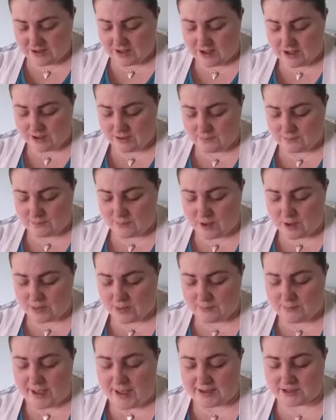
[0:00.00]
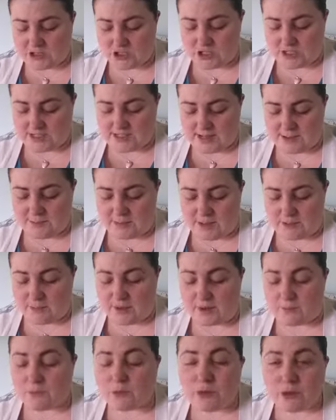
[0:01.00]
on the bags she sent me,
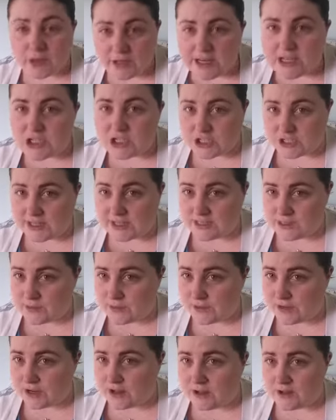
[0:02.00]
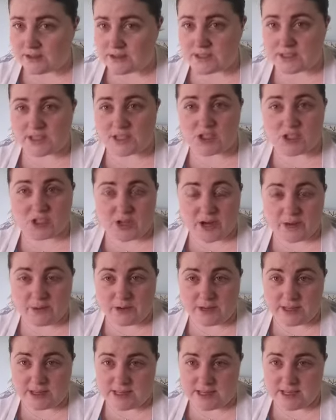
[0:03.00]
but I'm pretty sure that's what they're called. So let's try
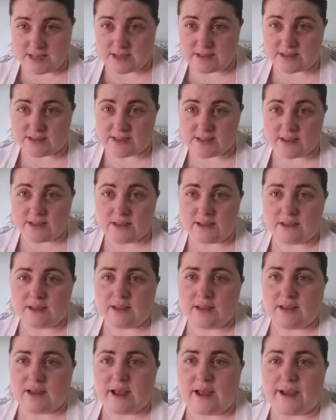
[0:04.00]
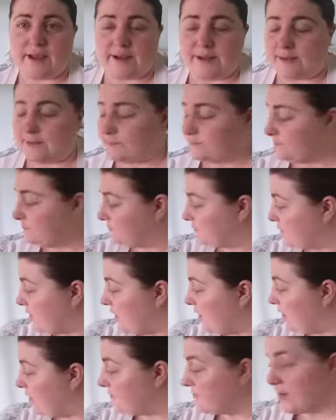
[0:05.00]
one of these all
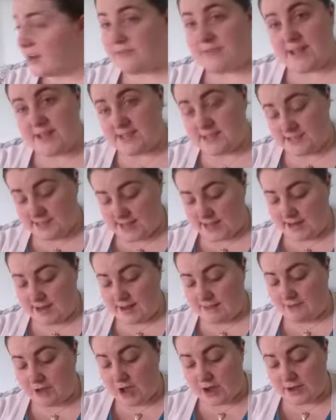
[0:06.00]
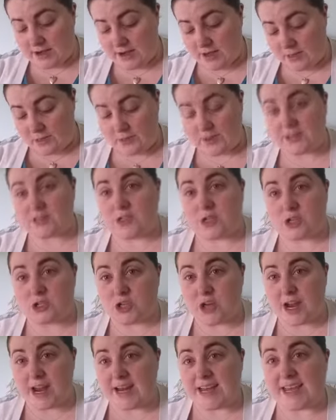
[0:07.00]
over our face. And I've got another one, so I'll
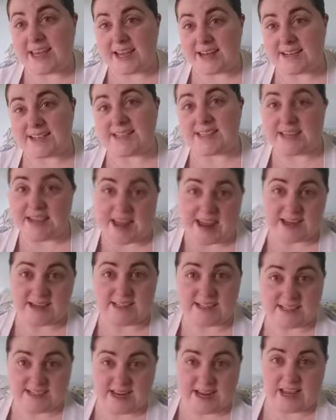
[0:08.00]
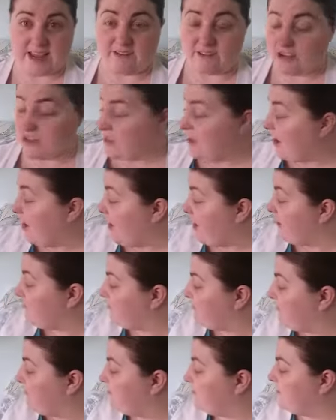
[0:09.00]
try it again tonight to take everything
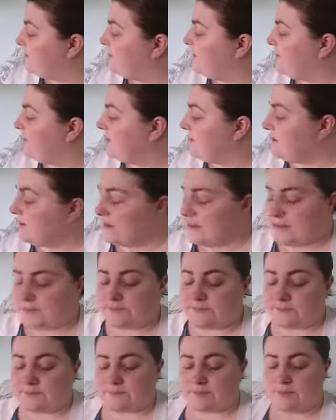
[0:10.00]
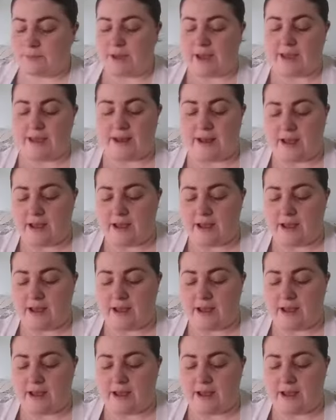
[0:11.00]
off. But